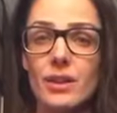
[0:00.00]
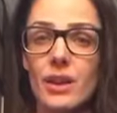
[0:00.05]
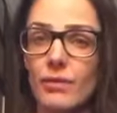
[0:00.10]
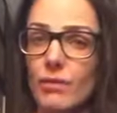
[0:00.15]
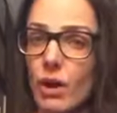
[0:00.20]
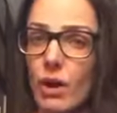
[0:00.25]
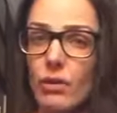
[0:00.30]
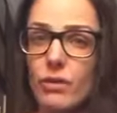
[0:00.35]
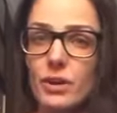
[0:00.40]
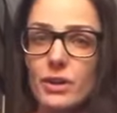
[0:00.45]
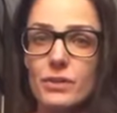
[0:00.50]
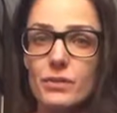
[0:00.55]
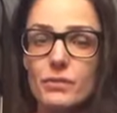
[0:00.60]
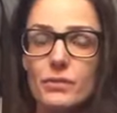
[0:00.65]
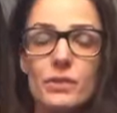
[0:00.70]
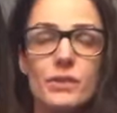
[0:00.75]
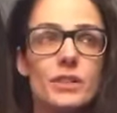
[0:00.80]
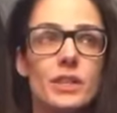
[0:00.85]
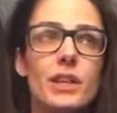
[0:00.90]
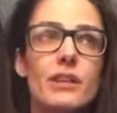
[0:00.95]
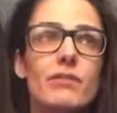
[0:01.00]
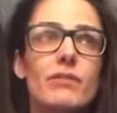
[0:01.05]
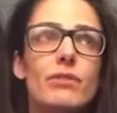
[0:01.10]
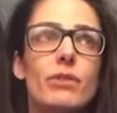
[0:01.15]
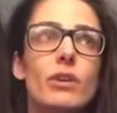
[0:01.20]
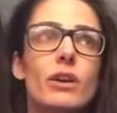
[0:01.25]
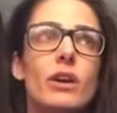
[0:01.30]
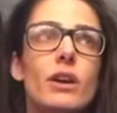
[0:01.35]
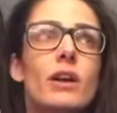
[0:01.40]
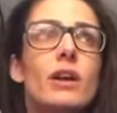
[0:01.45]
that I've already received
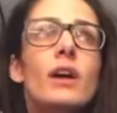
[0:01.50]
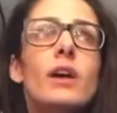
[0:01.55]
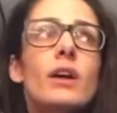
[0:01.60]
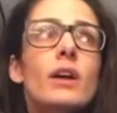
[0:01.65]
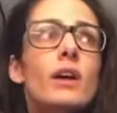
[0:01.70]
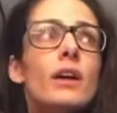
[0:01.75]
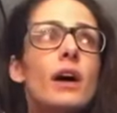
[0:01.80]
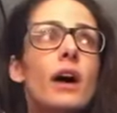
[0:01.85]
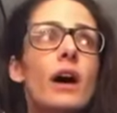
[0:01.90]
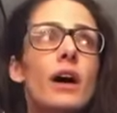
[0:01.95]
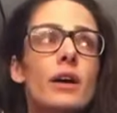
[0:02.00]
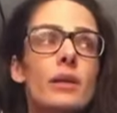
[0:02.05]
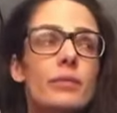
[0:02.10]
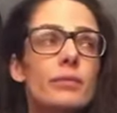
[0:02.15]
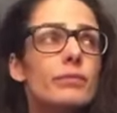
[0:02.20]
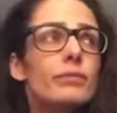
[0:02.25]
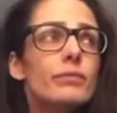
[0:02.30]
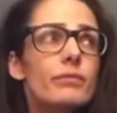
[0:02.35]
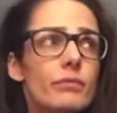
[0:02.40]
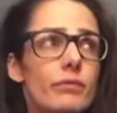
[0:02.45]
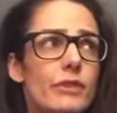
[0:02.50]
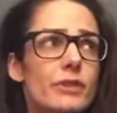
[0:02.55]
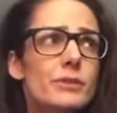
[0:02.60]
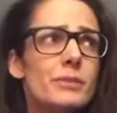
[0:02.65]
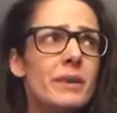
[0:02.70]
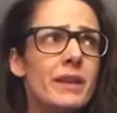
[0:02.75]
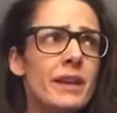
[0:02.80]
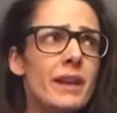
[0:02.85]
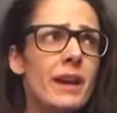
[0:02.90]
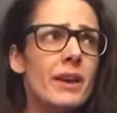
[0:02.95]
for
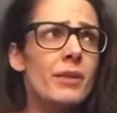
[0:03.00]
speaking